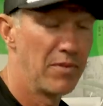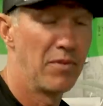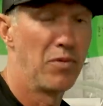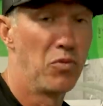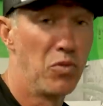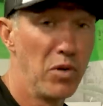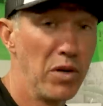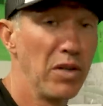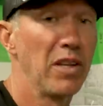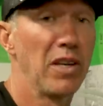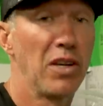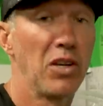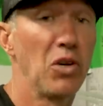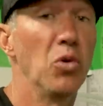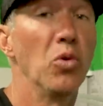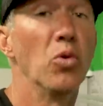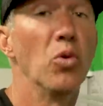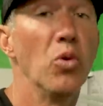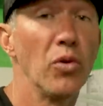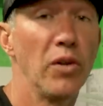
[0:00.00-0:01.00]
really
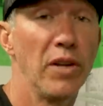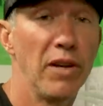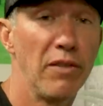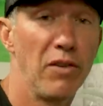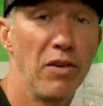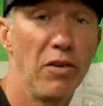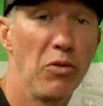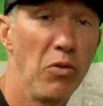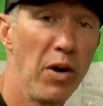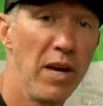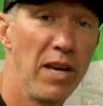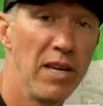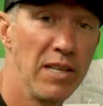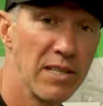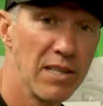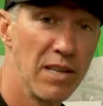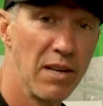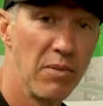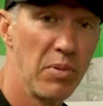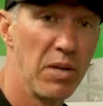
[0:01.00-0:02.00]
cool different
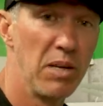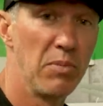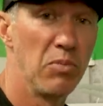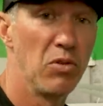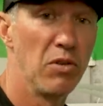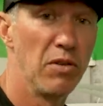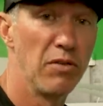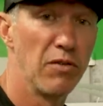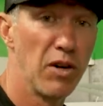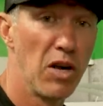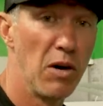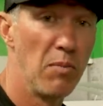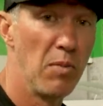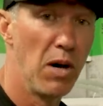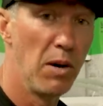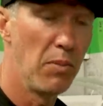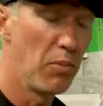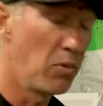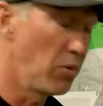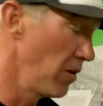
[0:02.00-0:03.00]
ways that people have come
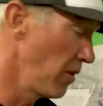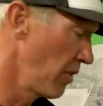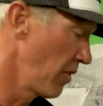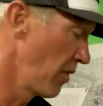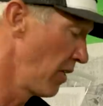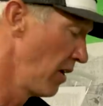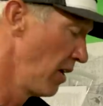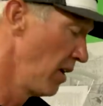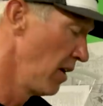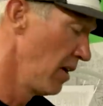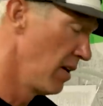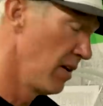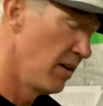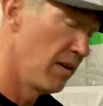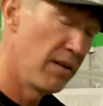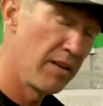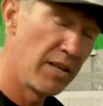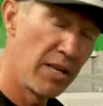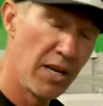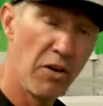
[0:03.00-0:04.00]
up with,
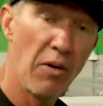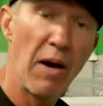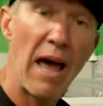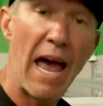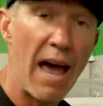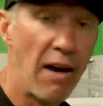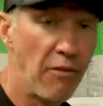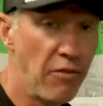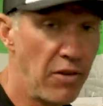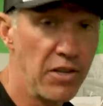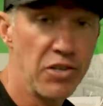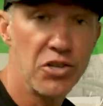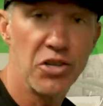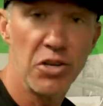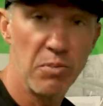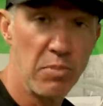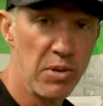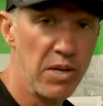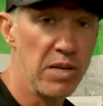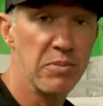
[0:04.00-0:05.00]
you know, half
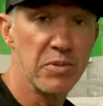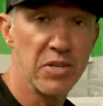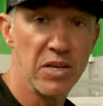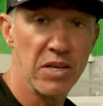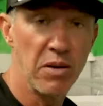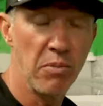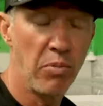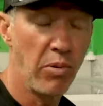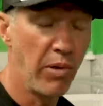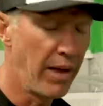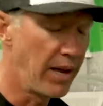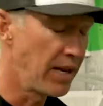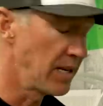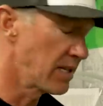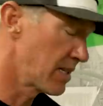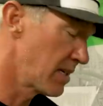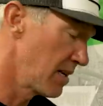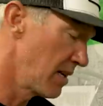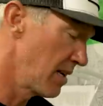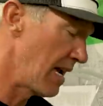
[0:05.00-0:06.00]
hitching peeps into
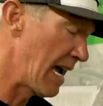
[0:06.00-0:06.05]
place.